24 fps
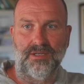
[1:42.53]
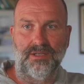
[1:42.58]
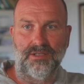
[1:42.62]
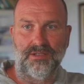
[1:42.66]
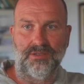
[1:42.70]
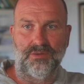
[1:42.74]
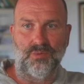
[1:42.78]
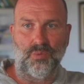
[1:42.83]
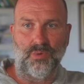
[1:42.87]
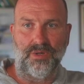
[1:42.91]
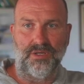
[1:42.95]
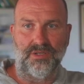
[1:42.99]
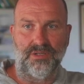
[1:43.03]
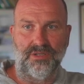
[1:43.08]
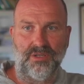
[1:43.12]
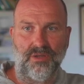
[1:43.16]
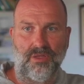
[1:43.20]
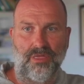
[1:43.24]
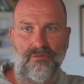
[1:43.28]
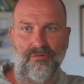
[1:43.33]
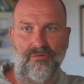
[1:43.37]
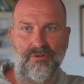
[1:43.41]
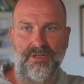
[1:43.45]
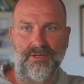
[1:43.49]

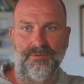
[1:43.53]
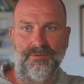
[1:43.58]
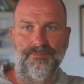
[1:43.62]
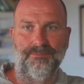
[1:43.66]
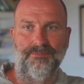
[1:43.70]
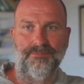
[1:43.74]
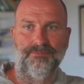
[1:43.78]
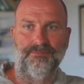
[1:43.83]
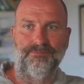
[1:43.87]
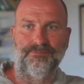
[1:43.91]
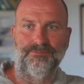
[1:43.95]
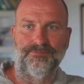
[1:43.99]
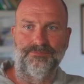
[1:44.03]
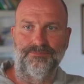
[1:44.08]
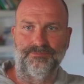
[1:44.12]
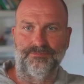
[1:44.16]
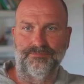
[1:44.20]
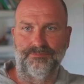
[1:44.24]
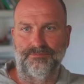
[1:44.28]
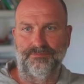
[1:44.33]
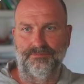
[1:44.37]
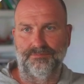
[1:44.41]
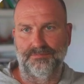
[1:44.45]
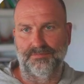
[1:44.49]
23.
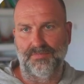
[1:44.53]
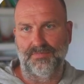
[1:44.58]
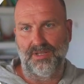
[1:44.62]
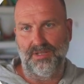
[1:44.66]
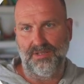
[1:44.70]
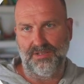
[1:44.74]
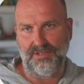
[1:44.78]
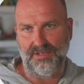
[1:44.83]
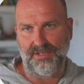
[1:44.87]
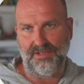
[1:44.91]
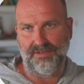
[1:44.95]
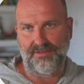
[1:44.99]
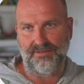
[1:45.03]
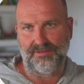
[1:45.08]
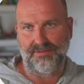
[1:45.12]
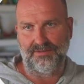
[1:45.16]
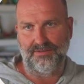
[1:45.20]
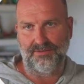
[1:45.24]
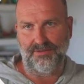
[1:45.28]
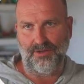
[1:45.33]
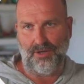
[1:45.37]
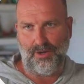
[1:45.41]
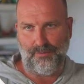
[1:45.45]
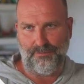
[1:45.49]
And
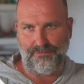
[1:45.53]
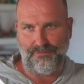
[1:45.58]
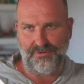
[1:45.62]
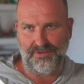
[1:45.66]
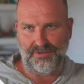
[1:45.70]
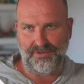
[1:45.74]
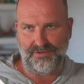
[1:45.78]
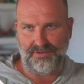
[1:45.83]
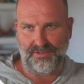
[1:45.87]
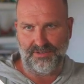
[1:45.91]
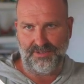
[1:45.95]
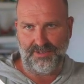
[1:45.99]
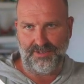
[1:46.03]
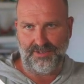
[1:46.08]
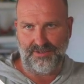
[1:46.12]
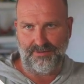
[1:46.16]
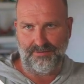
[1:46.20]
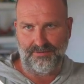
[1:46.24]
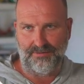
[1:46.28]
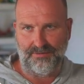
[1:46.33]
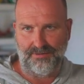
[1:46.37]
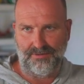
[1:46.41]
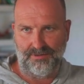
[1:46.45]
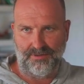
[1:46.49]
yes, obviously,
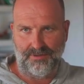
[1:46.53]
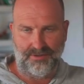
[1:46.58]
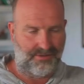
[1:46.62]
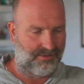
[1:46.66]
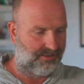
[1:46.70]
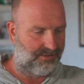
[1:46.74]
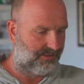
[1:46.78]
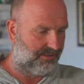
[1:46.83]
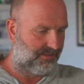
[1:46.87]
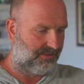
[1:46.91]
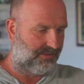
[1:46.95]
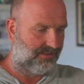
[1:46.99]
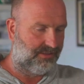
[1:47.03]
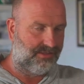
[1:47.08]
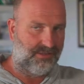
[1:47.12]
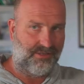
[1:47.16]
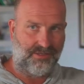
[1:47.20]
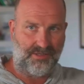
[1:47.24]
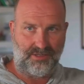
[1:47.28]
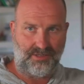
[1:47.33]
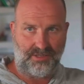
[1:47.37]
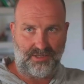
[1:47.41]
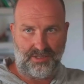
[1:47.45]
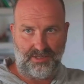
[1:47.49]

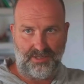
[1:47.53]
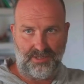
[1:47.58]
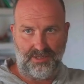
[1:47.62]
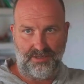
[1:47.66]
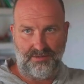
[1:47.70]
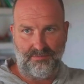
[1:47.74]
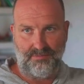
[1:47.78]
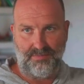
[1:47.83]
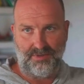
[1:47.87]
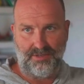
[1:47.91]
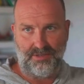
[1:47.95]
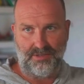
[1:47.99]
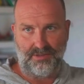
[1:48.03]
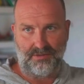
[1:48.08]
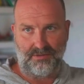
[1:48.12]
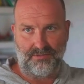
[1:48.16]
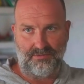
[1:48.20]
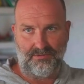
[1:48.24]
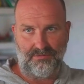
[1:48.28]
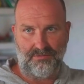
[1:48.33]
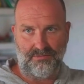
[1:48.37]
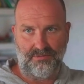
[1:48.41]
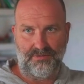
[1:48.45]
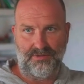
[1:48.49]
I'm a
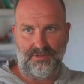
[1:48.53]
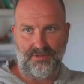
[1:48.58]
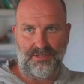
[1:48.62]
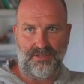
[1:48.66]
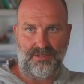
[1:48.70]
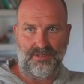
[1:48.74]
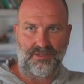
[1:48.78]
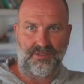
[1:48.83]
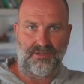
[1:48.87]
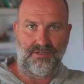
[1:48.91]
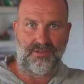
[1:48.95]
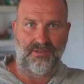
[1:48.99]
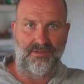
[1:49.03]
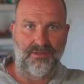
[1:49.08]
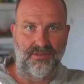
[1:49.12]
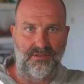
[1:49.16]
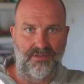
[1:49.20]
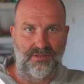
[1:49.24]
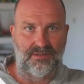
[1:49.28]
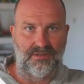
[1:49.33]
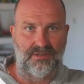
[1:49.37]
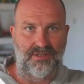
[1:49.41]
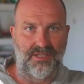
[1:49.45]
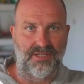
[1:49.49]
Kozak.
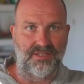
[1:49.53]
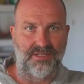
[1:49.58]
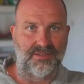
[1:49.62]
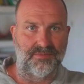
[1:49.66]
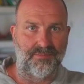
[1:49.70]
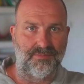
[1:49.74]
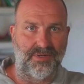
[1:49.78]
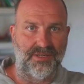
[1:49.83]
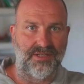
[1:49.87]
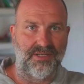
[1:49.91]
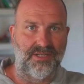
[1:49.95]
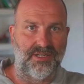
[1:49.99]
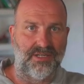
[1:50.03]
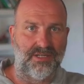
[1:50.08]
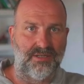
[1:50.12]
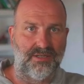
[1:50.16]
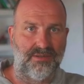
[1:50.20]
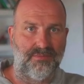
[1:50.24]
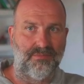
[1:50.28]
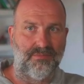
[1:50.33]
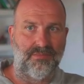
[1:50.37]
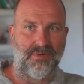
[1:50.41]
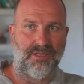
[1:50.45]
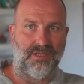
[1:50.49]
That's my
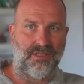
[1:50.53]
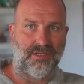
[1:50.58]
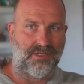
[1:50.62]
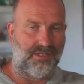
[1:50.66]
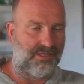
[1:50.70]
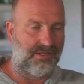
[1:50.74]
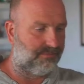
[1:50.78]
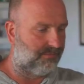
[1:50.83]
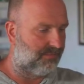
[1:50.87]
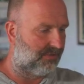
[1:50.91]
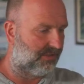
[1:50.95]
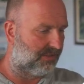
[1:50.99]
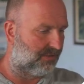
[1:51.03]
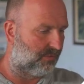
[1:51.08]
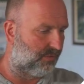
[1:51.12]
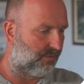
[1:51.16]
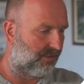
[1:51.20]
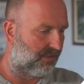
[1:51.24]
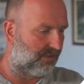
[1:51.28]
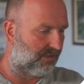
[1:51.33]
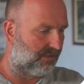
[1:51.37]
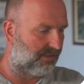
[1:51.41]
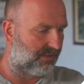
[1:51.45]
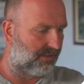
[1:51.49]
name. And let me
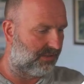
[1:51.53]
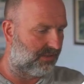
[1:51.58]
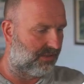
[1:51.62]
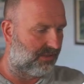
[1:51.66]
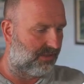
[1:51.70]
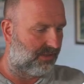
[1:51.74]
quickly